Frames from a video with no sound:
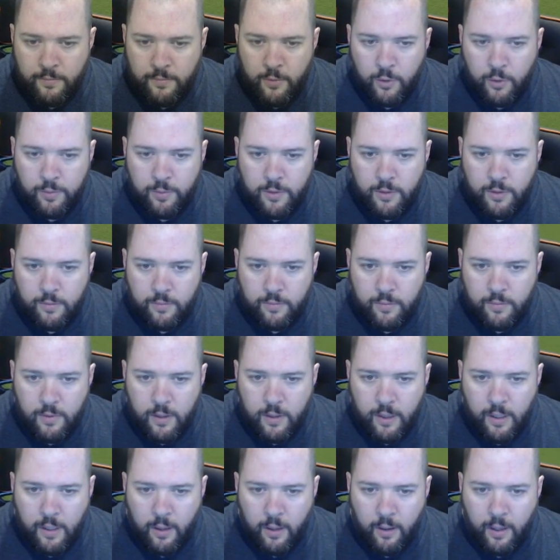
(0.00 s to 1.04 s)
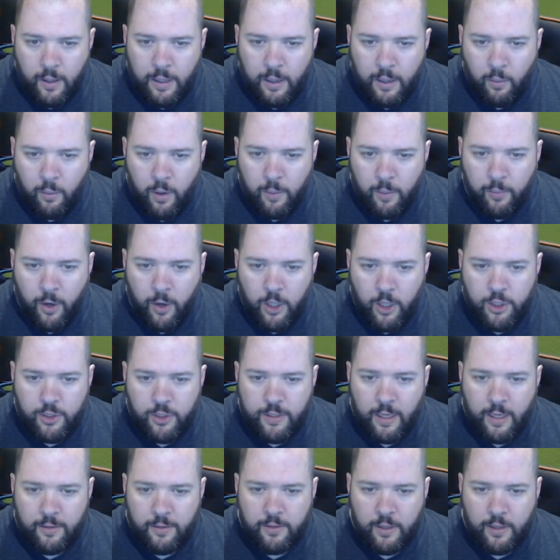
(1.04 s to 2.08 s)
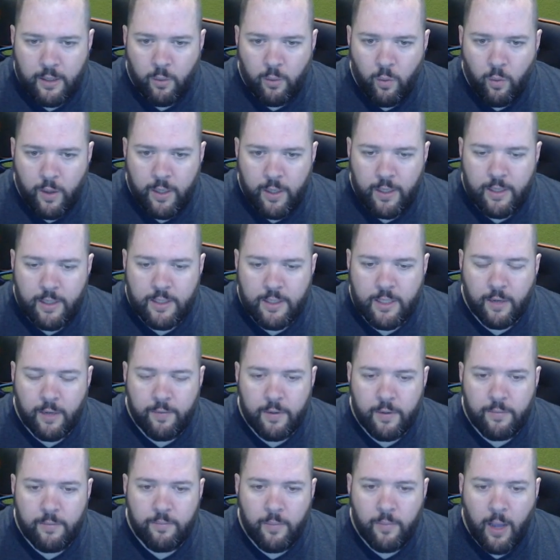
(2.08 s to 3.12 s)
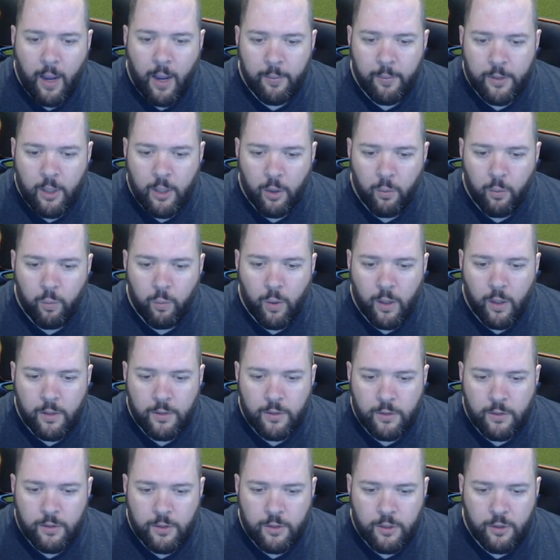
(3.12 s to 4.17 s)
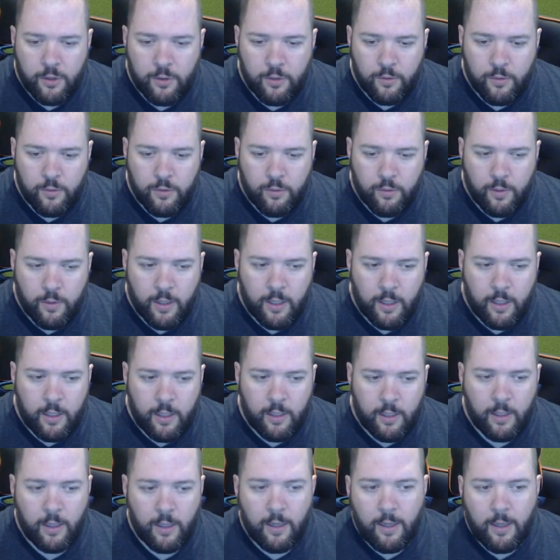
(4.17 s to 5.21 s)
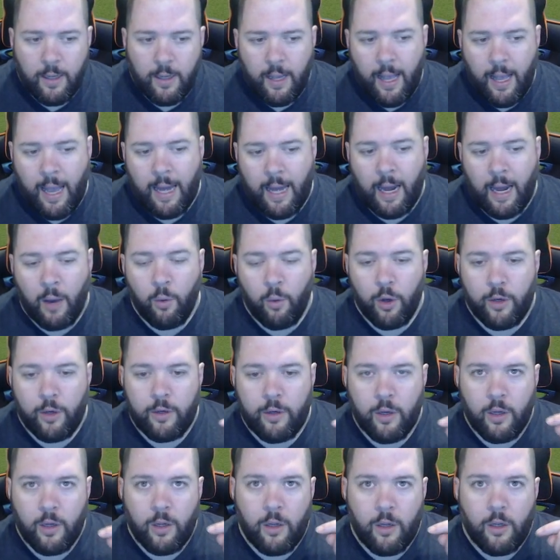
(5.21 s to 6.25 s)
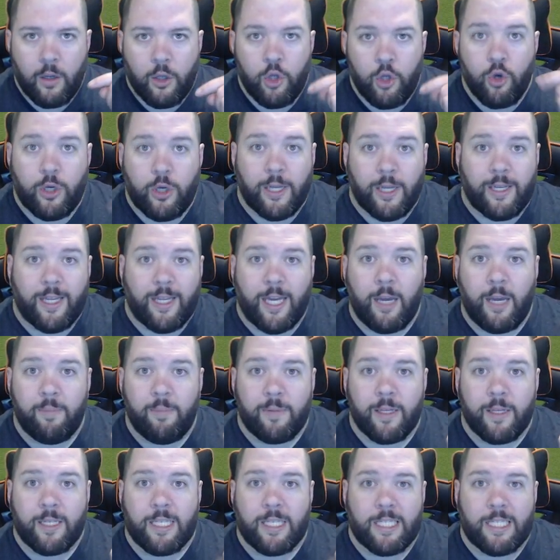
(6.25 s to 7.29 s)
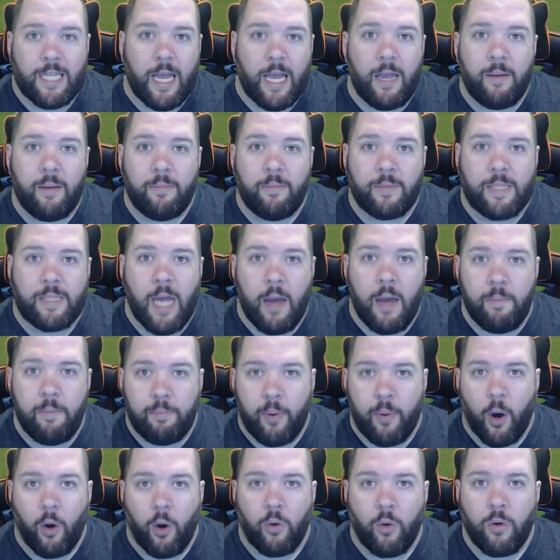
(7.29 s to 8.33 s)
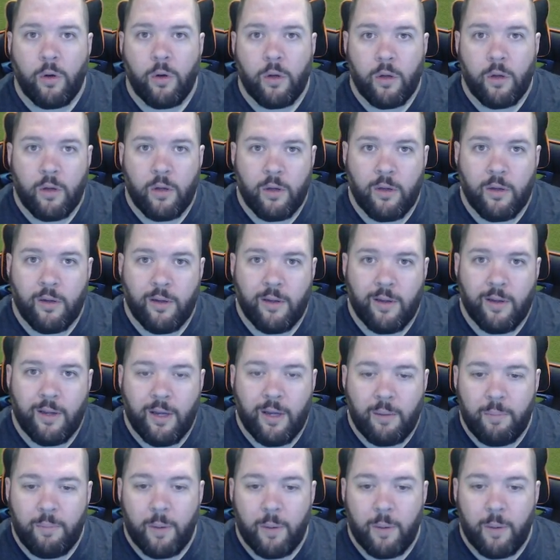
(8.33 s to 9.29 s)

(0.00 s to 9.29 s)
Oops. And I want to partial down to like 187. I would go 1, 2, 3, and you could keep the same tempo, but